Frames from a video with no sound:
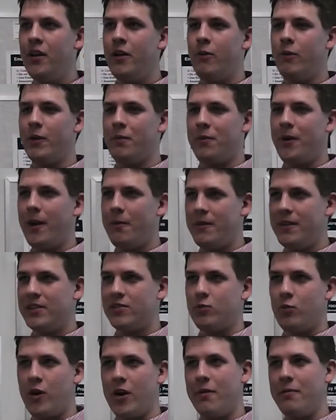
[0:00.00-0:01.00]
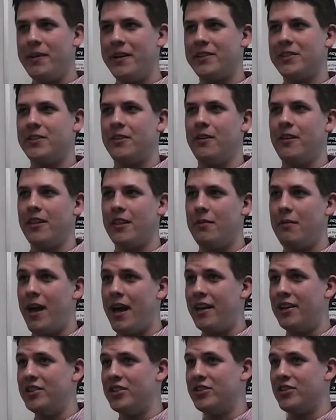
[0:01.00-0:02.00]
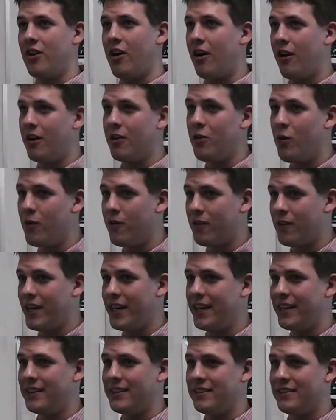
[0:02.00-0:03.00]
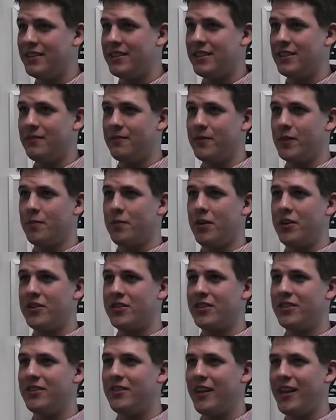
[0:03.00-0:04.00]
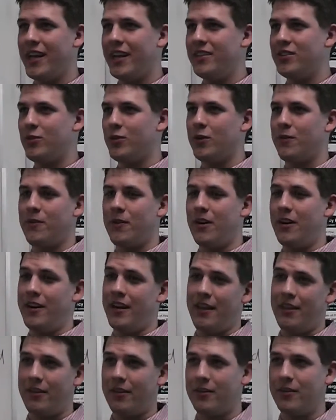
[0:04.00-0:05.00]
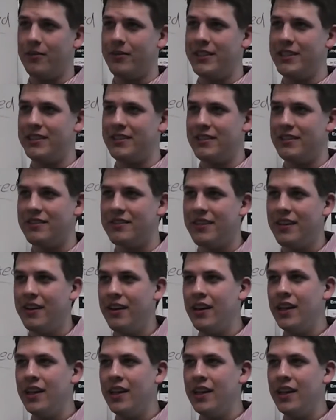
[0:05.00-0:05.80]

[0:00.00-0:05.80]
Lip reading: We pretty much want to make sure that the managers aren't overriding the system for personal gains or for unethical reasons.